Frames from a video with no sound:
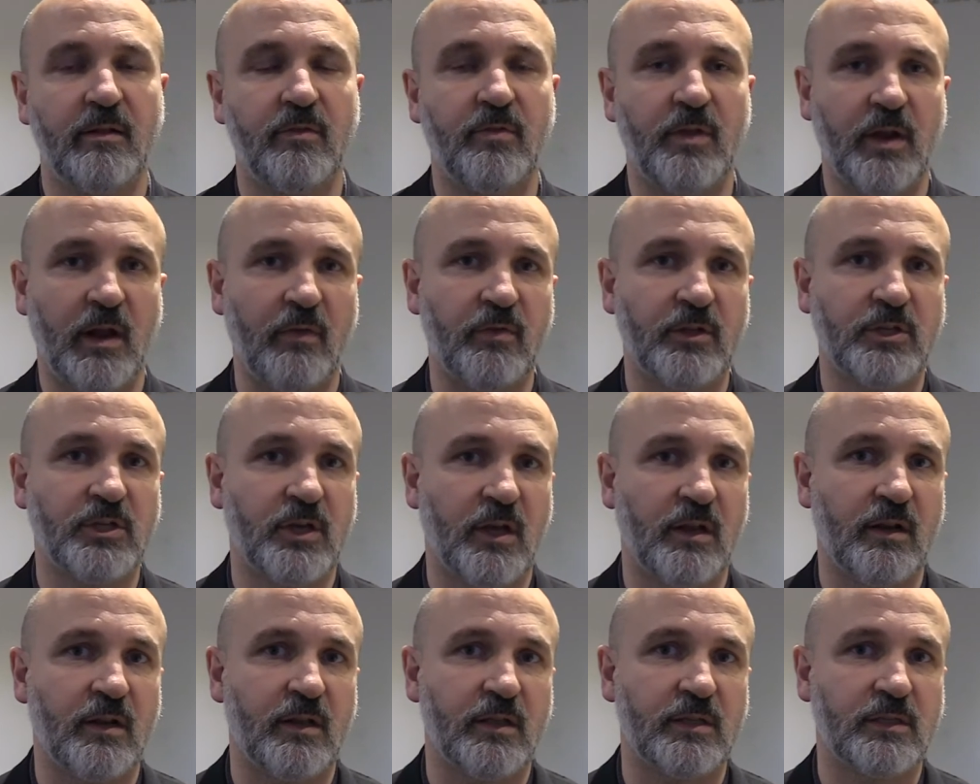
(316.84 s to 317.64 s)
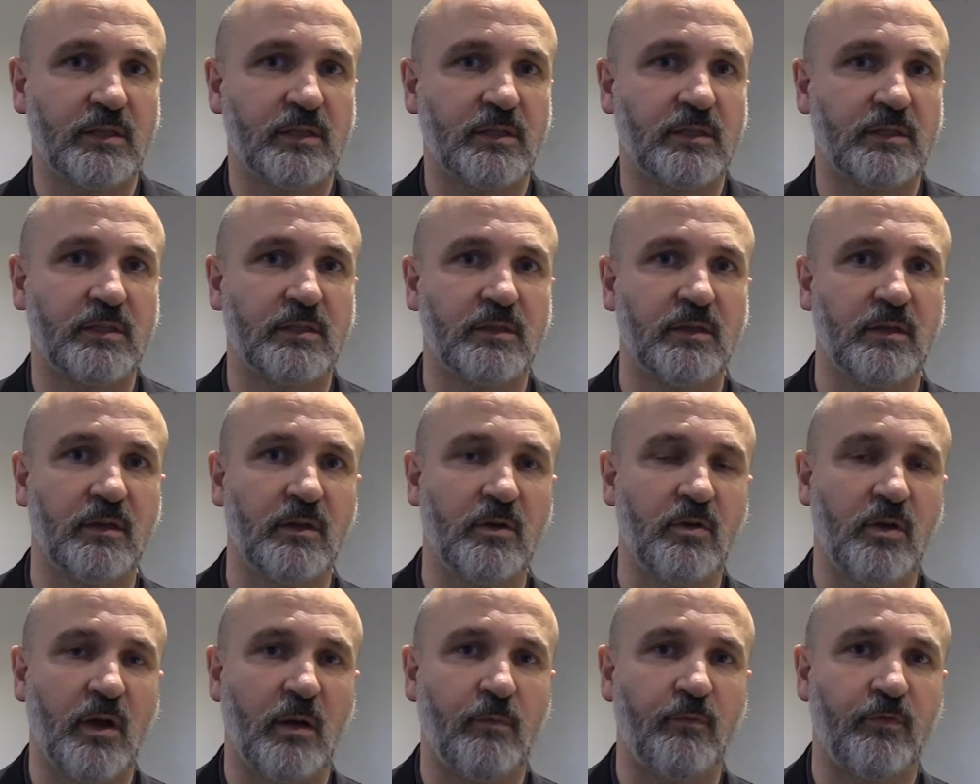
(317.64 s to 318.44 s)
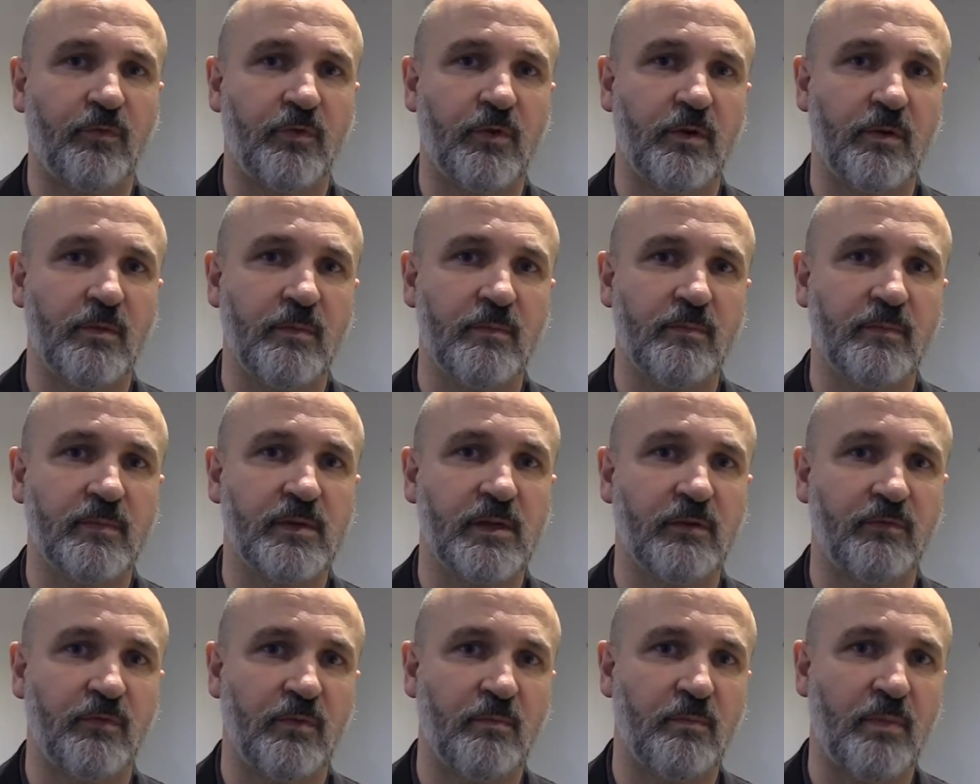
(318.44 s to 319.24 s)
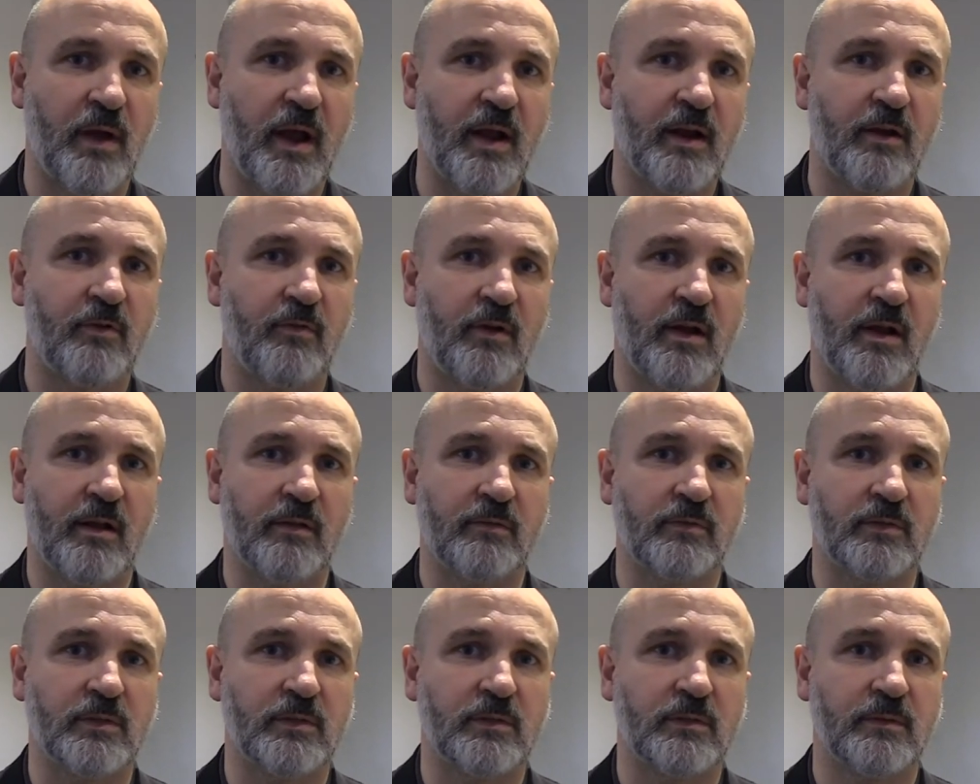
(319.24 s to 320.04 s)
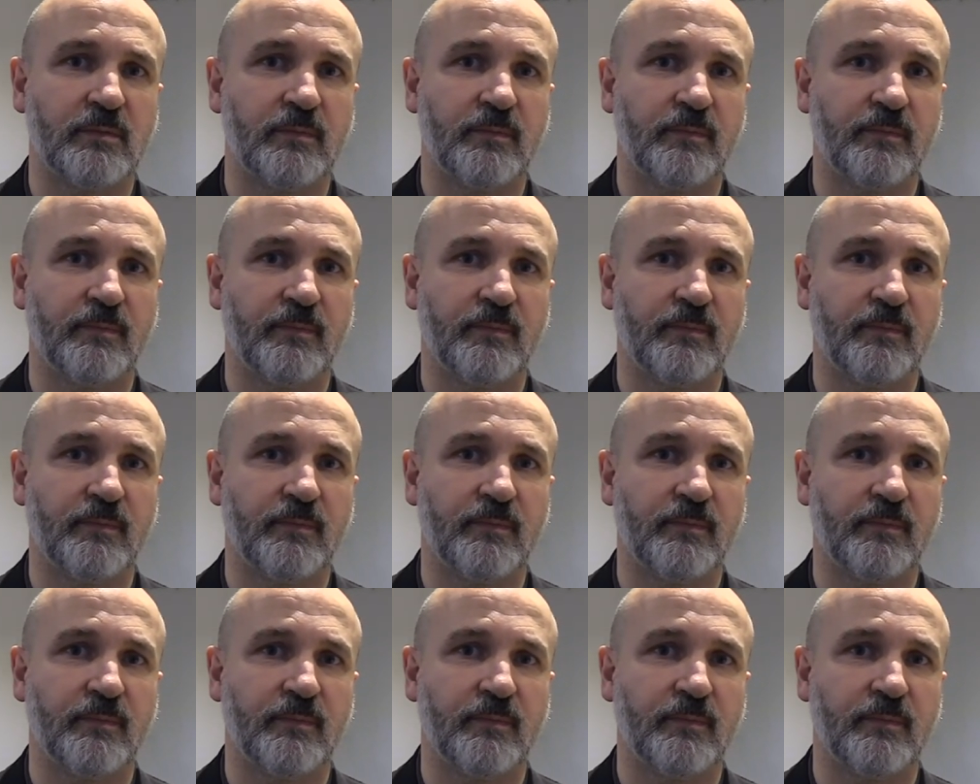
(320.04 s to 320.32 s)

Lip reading: than other journalists who come from different backgrounds.